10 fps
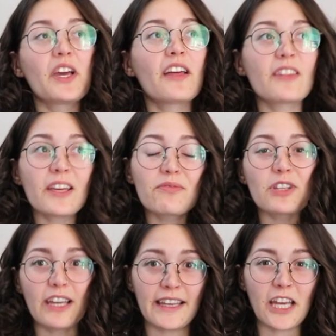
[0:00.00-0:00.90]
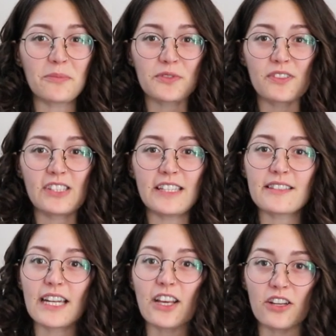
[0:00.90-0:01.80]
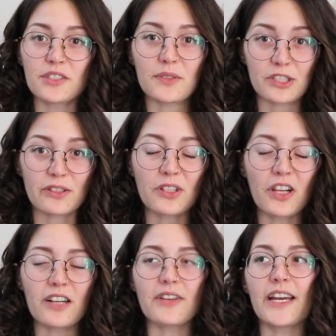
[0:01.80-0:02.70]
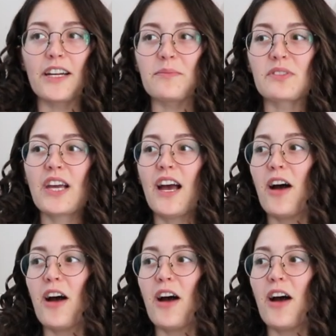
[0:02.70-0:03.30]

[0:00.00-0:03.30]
Thankfully, I kept receipts and I got to return a lot of items,